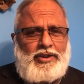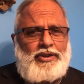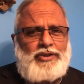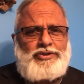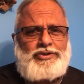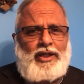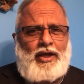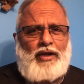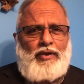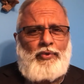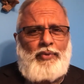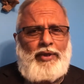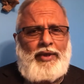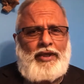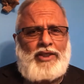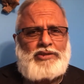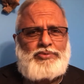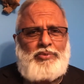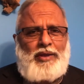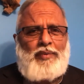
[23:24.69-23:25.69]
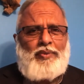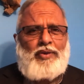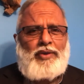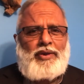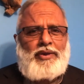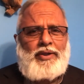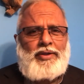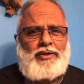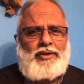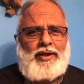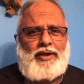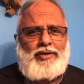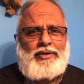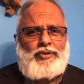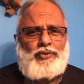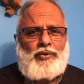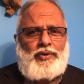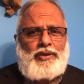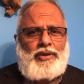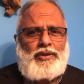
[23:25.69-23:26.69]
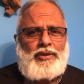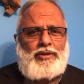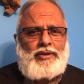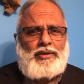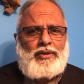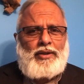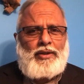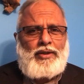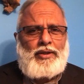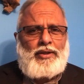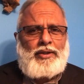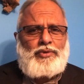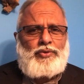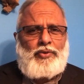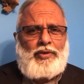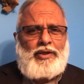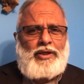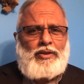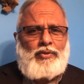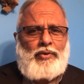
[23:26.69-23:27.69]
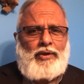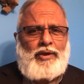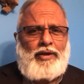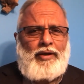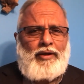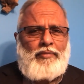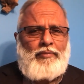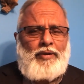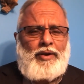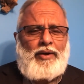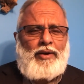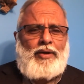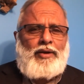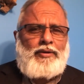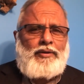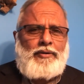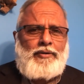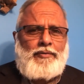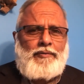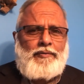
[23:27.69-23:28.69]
Shall we, as people in, in 20, 2020 and beyond,